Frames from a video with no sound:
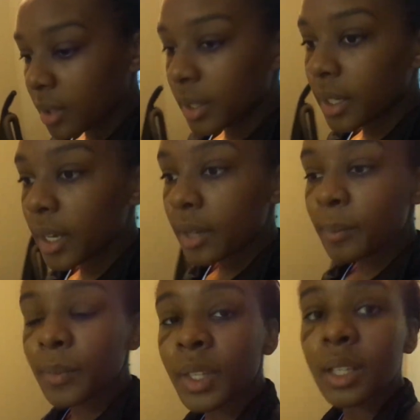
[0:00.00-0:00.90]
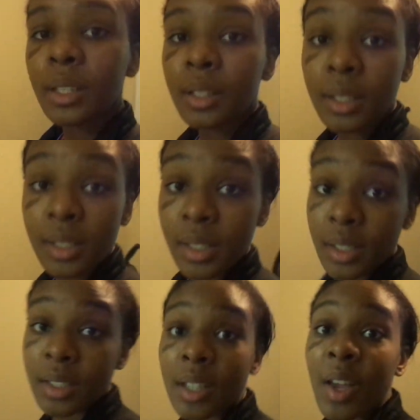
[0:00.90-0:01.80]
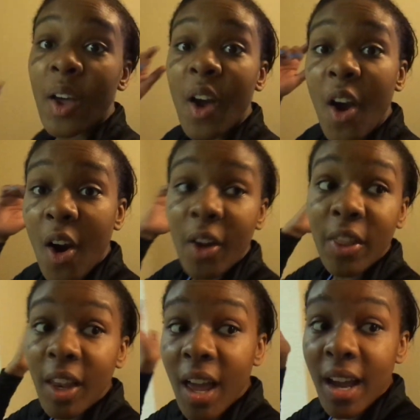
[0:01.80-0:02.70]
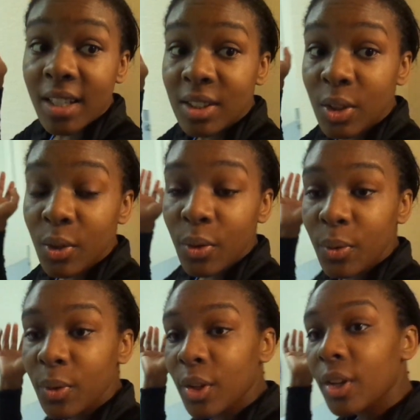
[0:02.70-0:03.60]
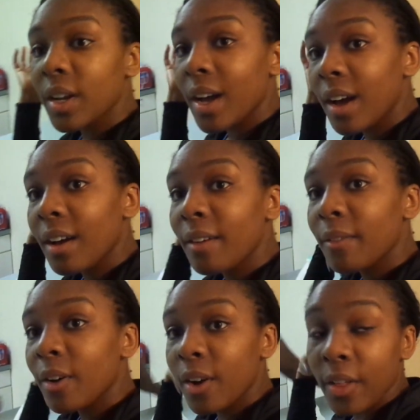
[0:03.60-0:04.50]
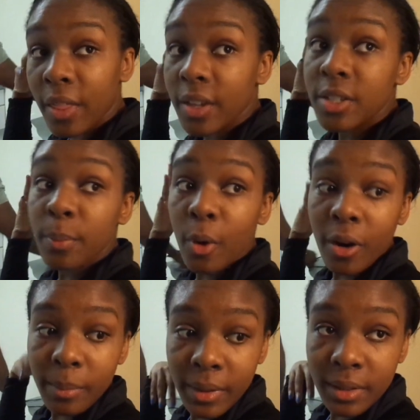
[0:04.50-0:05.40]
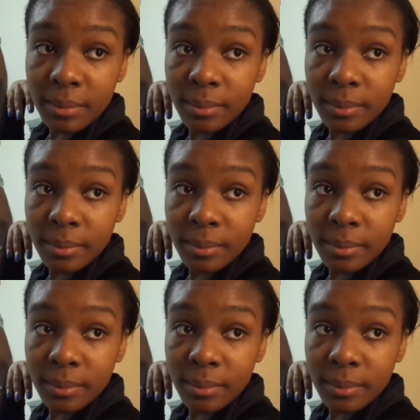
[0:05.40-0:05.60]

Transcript: yeah, this is the last little look of this apartment.